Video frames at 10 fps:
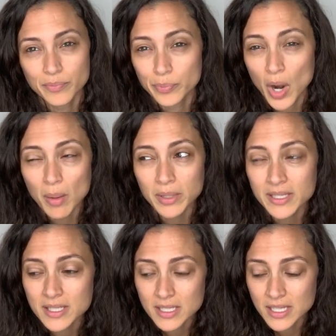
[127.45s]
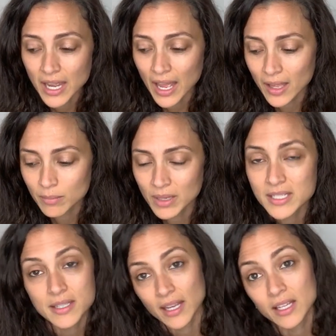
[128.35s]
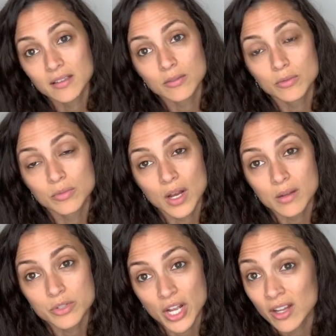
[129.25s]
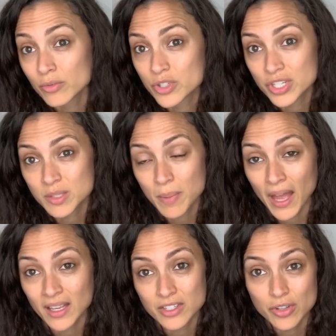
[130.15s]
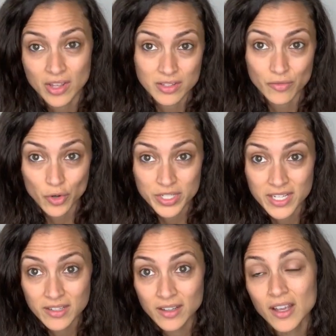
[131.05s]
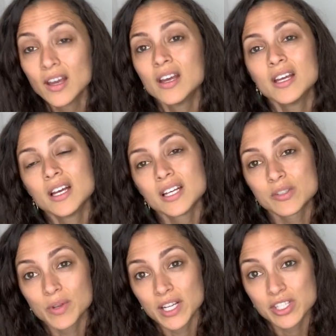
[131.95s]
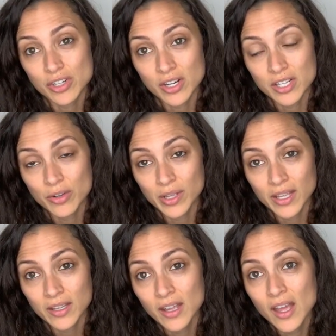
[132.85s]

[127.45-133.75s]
probably since I had my second child, which is back in 2014 is when I started doing it.